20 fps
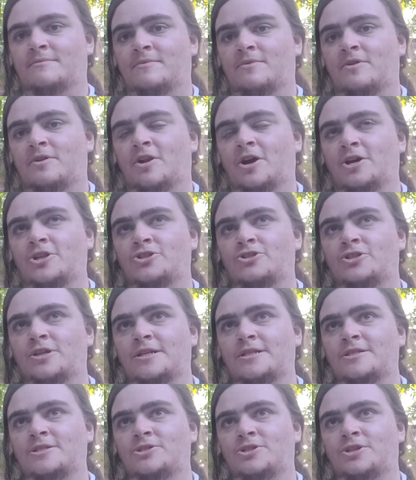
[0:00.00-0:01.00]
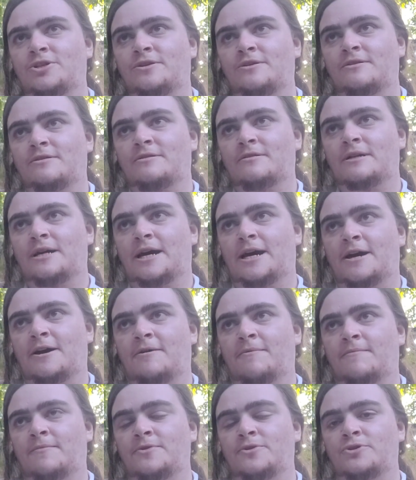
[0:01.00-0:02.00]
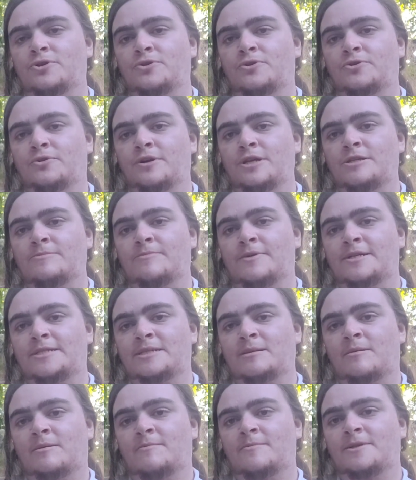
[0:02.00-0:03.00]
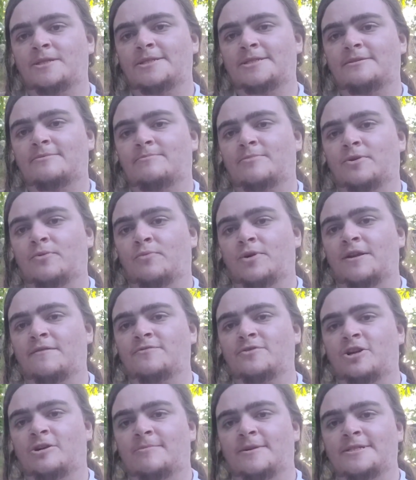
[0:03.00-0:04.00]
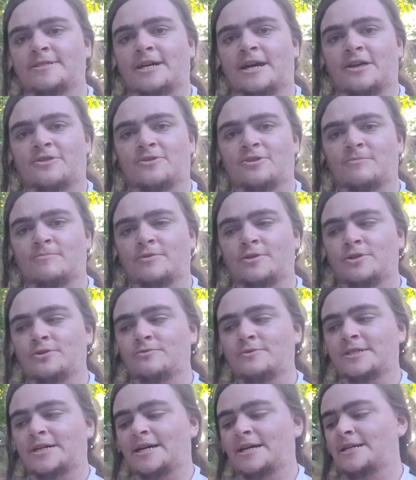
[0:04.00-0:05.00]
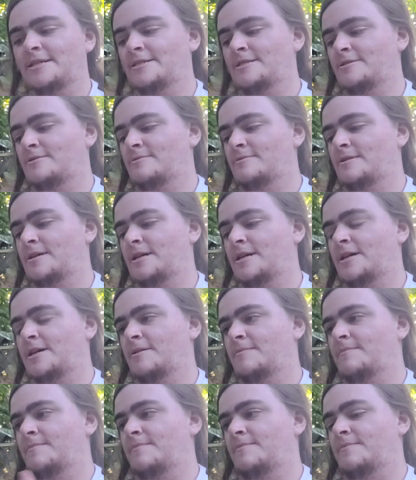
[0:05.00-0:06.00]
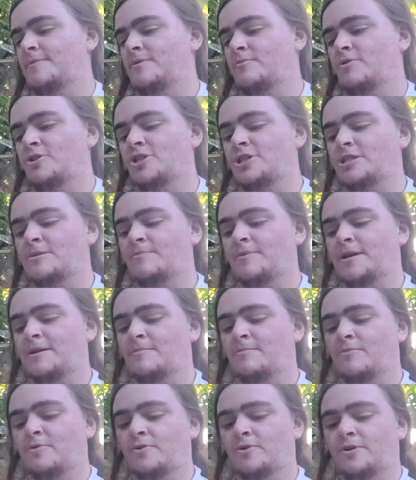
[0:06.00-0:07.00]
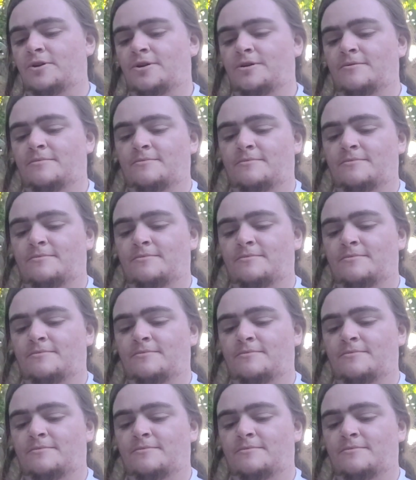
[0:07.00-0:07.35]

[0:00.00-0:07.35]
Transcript: not just turquoise, but one of Dharma's other blue dyes, which is a bit more